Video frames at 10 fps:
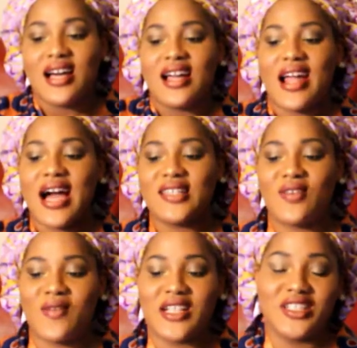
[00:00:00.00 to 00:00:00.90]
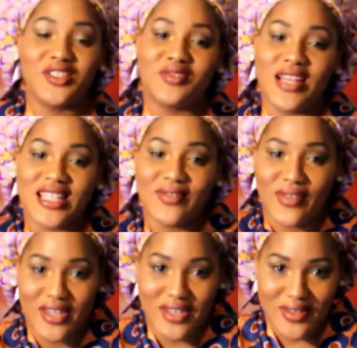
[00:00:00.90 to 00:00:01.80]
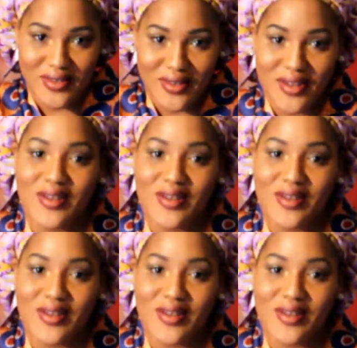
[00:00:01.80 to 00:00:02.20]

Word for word: guys for watching today's video.